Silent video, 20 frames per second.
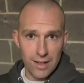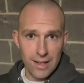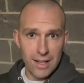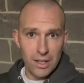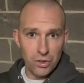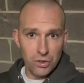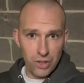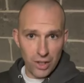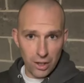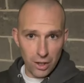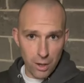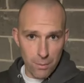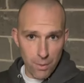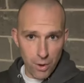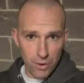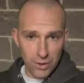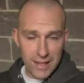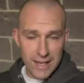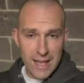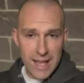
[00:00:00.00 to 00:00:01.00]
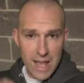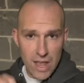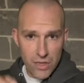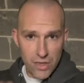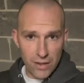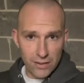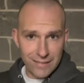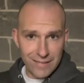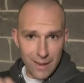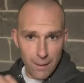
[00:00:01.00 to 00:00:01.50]
ceremony
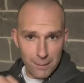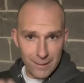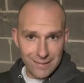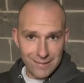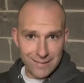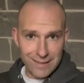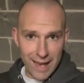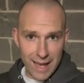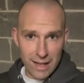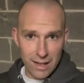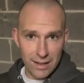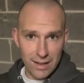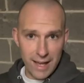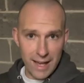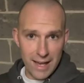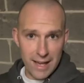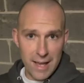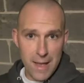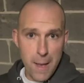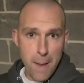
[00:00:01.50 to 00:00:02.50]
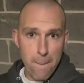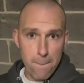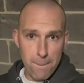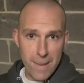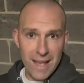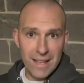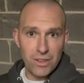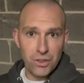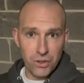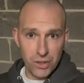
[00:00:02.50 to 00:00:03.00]
this coming saturday
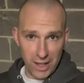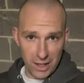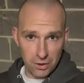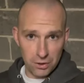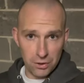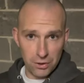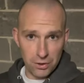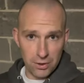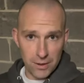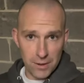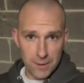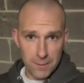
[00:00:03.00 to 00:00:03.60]
may 6th